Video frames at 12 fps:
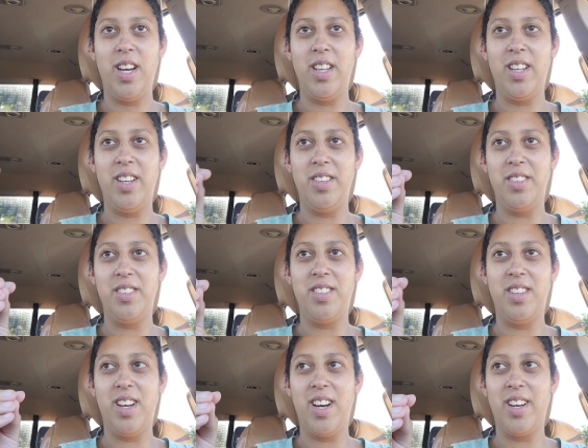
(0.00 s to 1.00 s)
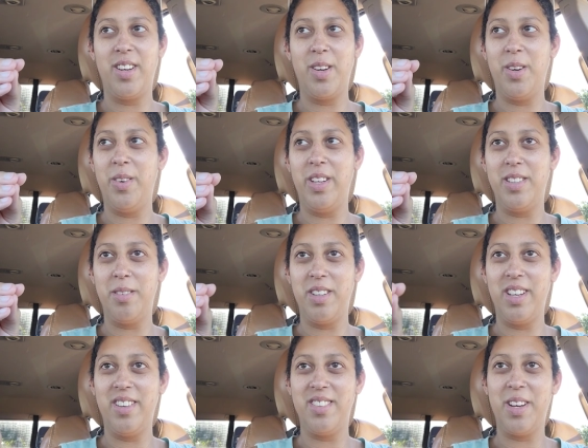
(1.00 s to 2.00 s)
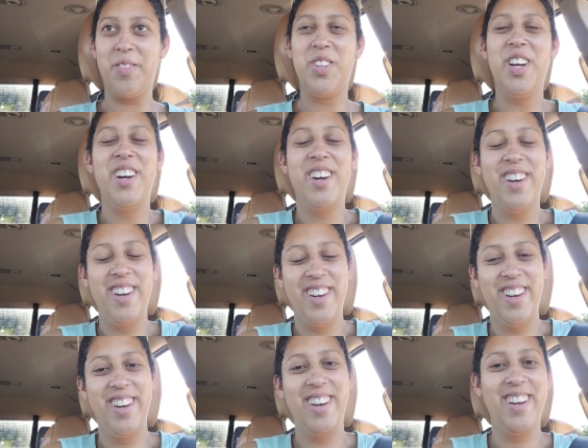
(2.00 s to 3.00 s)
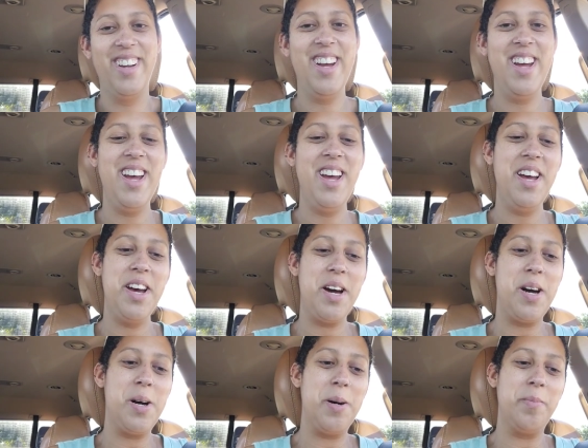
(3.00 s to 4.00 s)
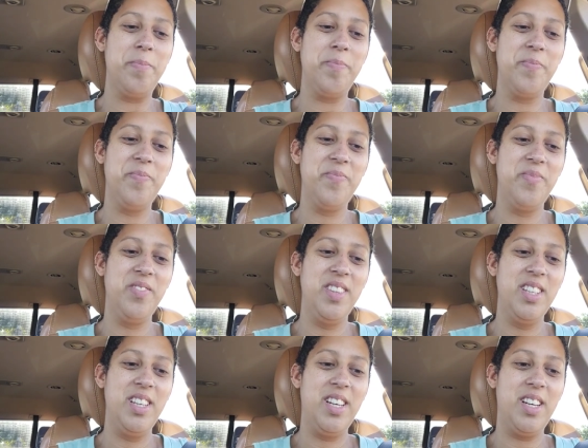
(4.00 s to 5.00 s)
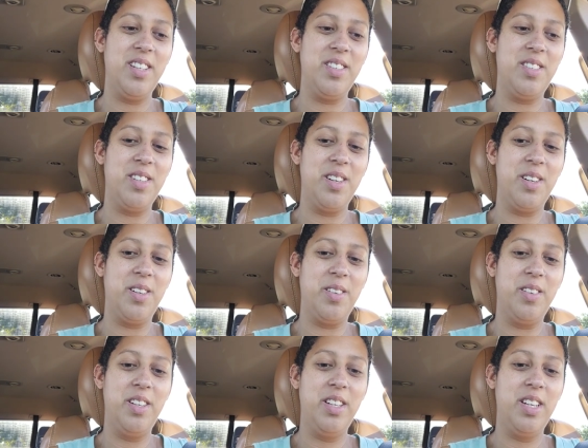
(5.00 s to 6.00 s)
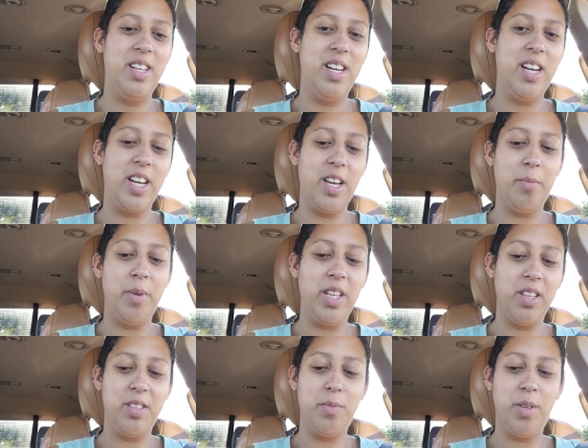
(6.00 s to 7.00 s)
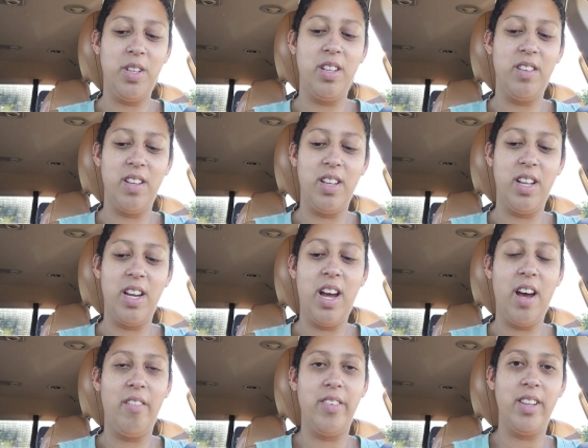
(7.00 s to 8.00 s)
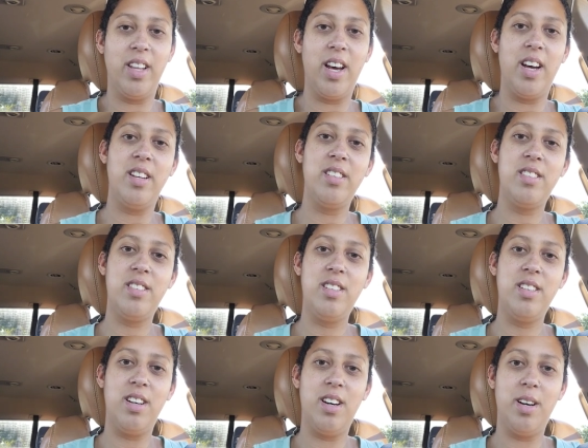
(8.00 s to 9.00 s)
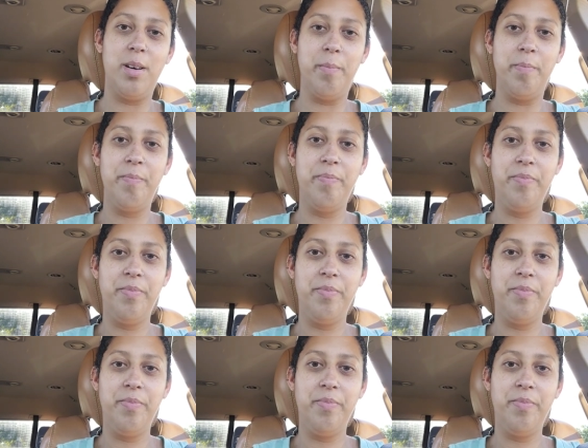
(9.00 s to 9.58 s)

and then just not go eat something else after. um, and so I can make the smoothies and then have it last um,